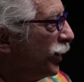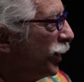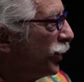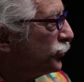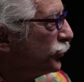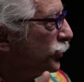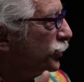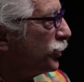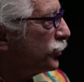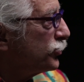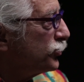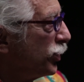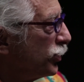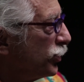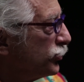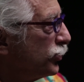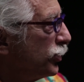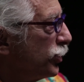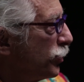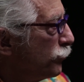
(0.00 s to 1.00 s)
is a
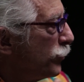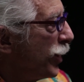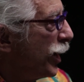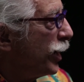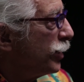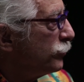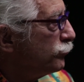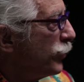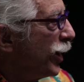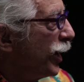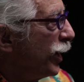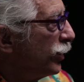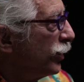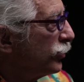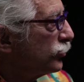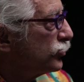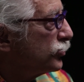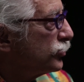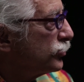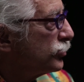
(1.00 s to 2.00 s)
decision a man
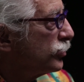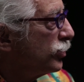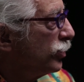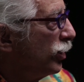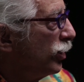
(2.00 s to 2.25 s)
makes.